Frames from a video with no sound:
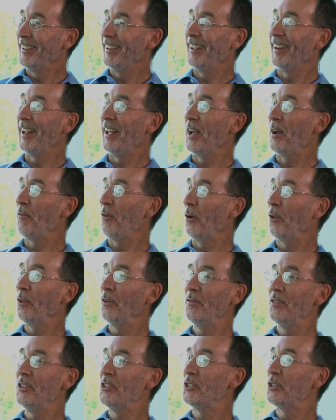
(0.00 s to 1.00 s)
and I have all
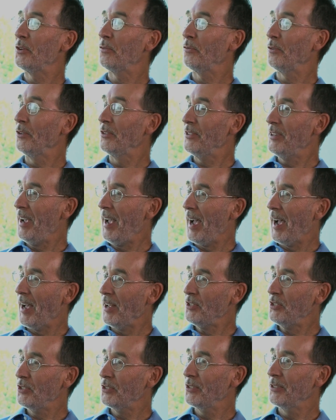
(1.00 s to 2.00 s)
of these different
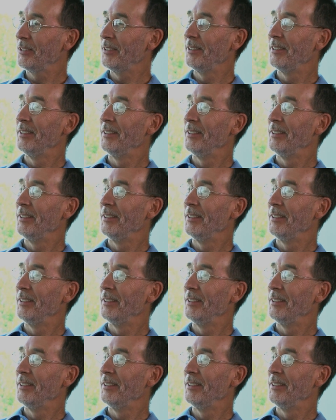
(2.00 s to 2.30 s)
tasks.